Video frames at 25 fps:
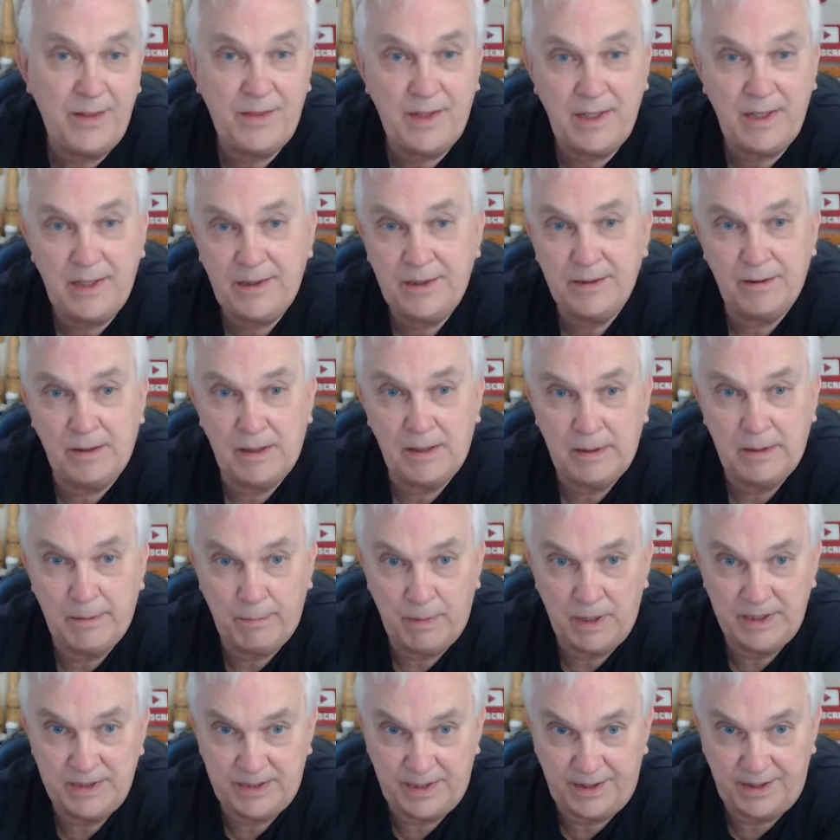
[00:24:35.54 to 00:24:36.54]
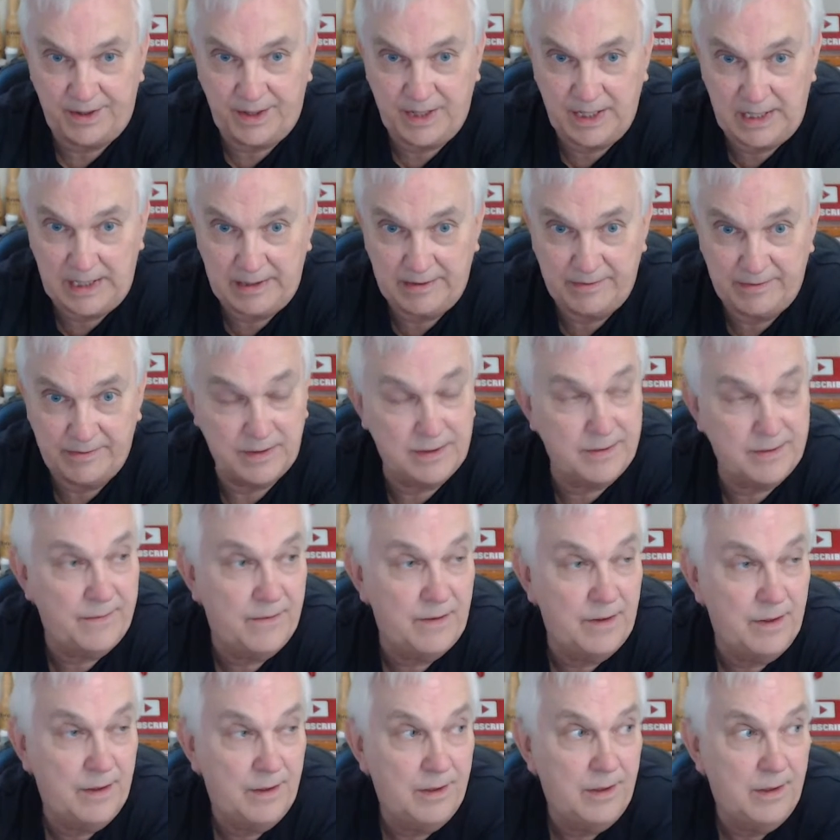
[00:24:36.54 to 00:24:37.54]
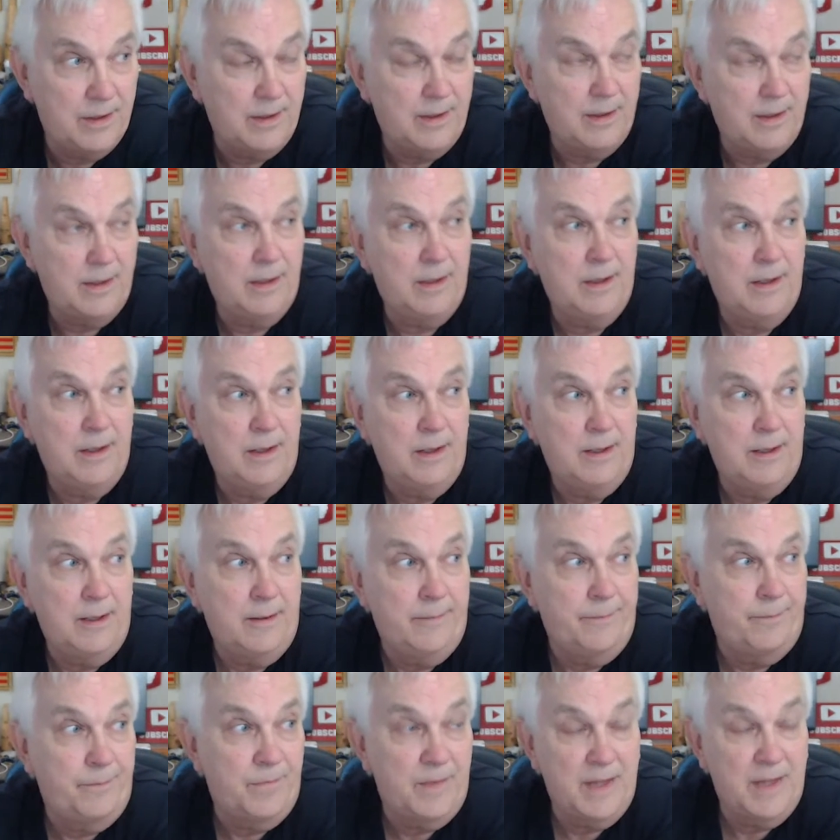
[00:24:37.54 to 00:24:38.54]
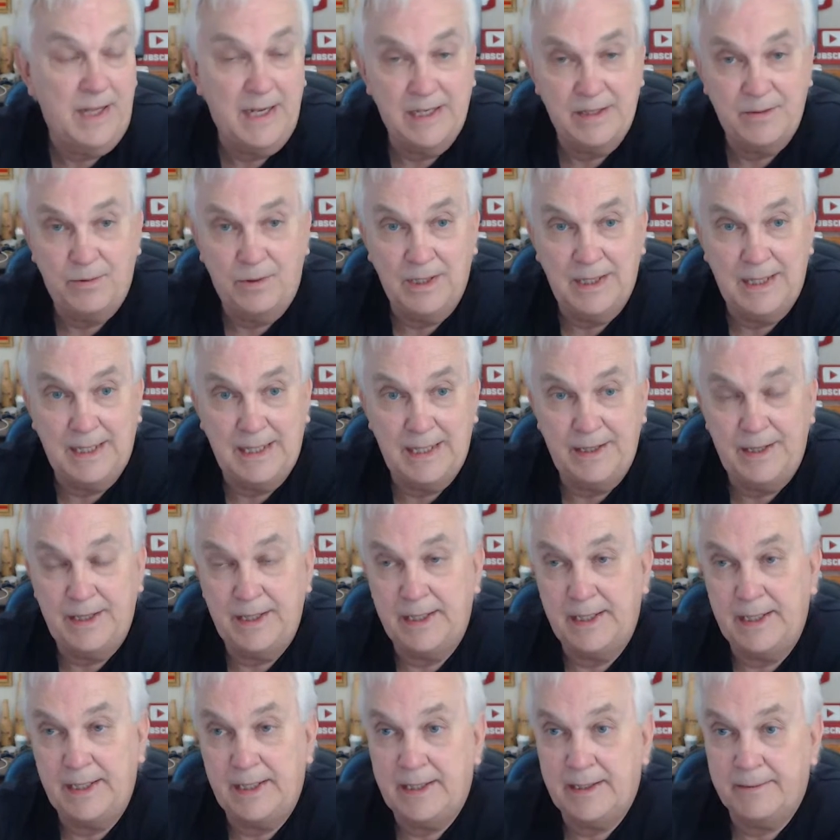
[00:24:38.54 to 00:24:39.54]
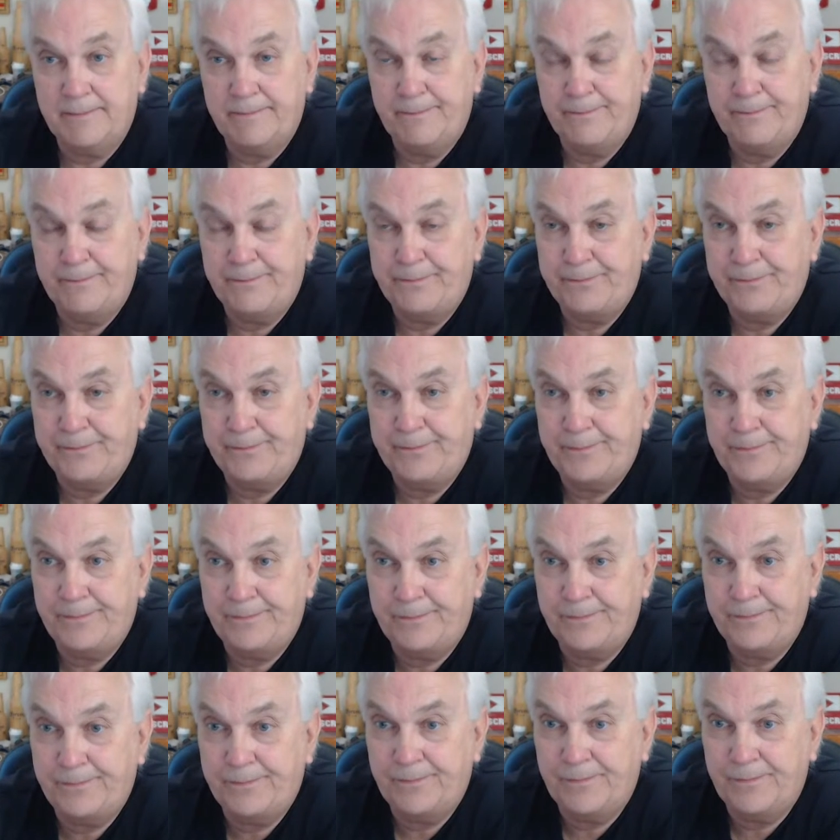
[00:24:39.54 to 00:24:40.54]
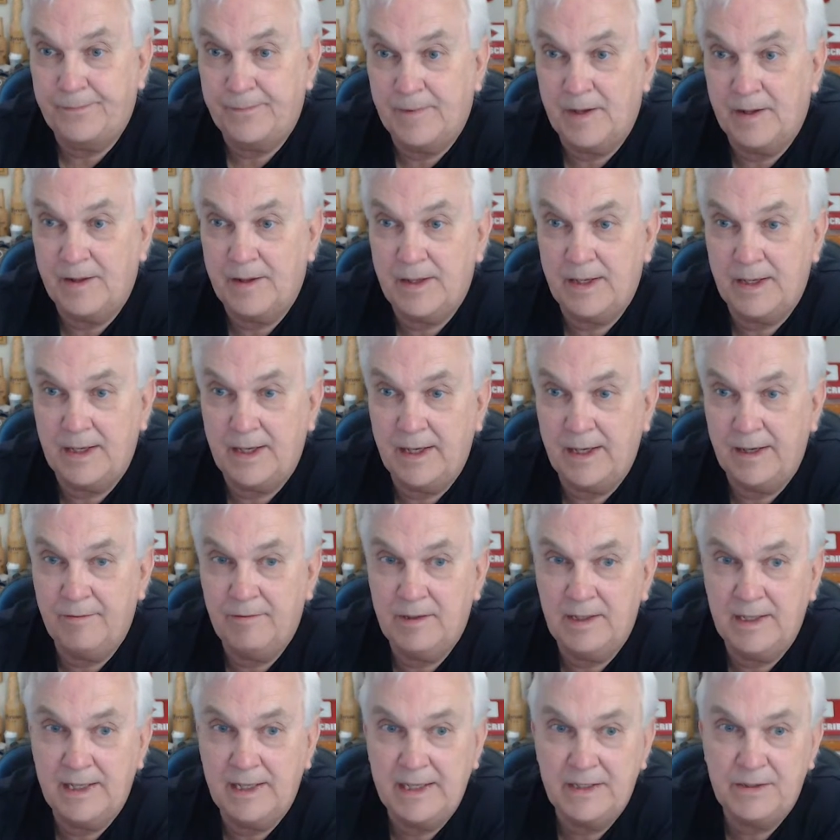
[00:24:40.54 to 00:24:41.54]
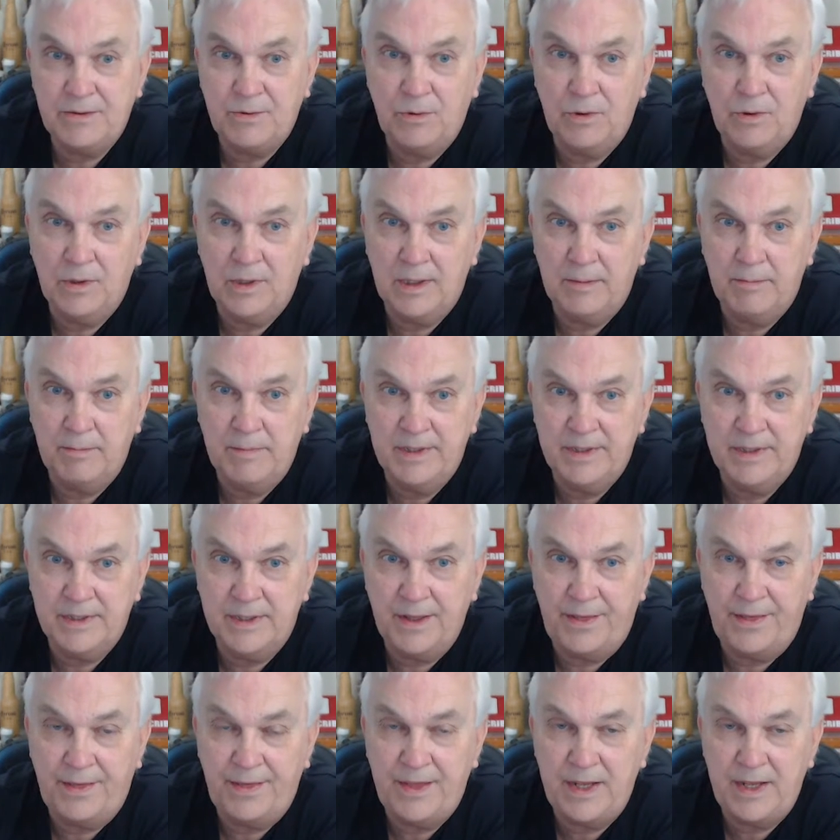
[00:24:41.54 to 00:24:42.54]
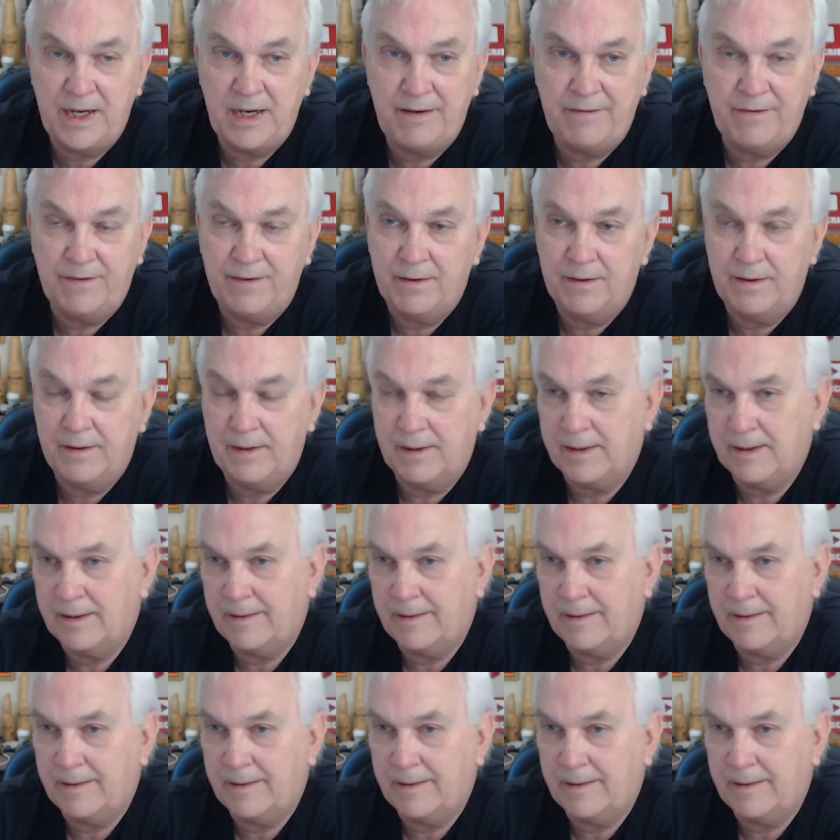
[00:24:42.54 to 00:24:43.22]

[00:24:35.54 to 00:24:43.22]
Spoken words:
I think they're all a bunch of thieves. That's what I think. I think every last one of them is a thief.